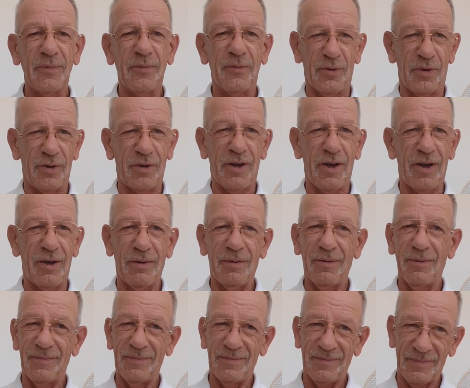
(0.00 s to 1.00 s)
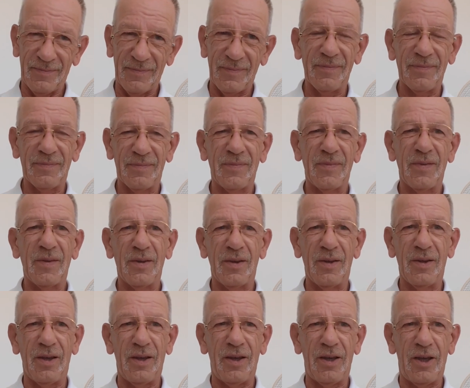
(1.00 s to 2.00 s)
For now,
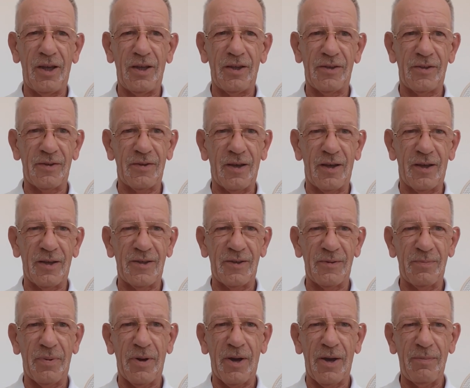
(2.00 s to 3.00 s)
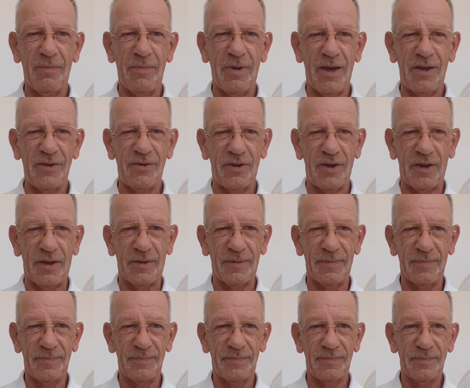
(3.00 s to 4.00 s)
it starts by magic.
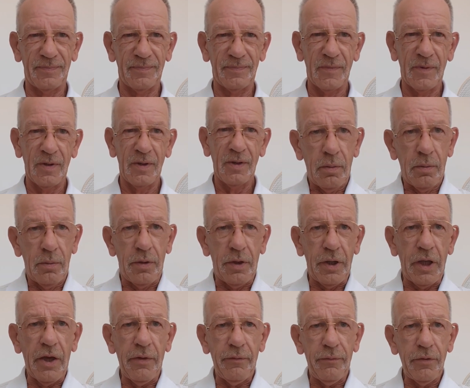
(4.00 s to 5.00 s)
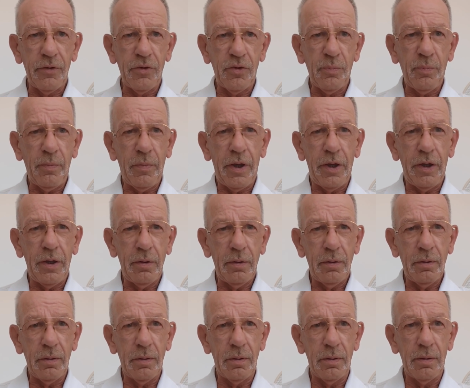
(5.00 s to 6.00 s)
The average
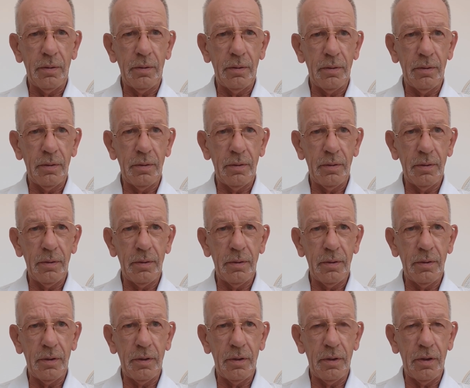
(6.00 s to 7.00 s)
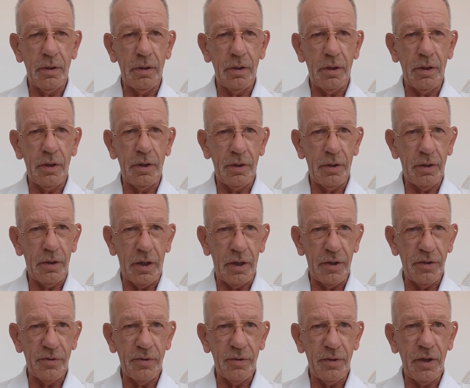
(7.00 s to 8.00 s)
male in
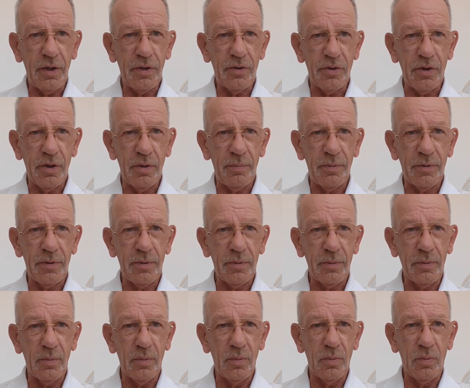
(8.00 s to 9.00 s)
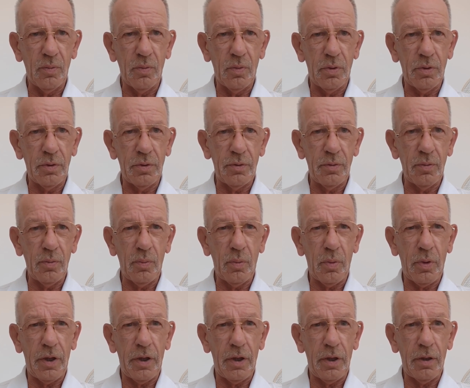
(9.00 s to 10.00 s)
ancient Egypt would
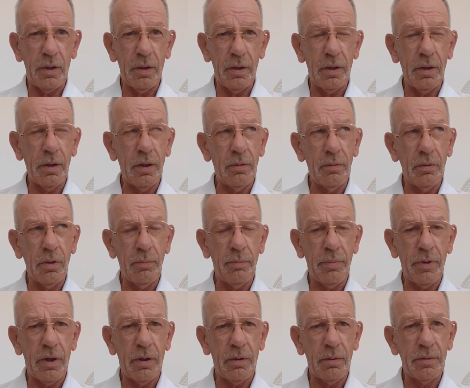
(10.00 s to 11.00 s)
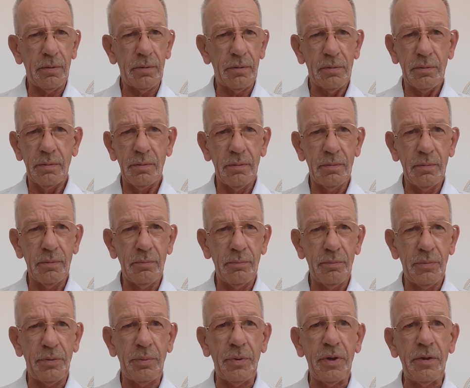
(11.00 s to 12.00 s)
weigh about
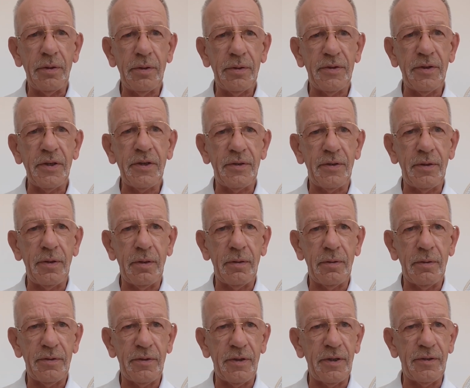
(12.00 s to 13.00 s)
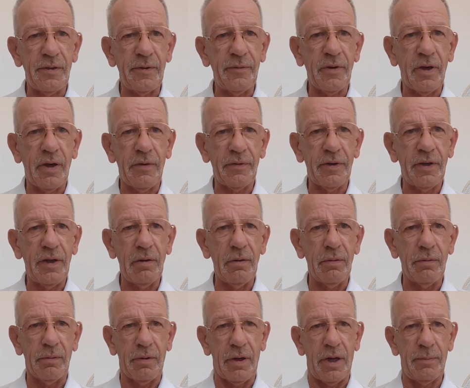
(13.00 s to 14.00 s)
between 60 and 65
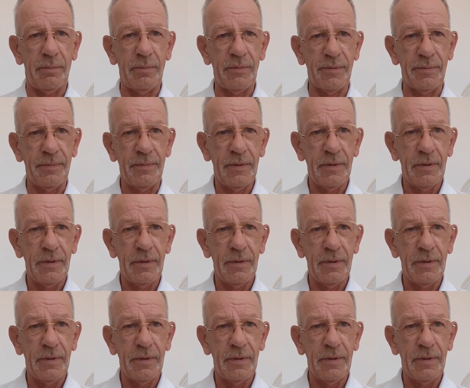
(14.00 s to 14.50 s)
kilograms.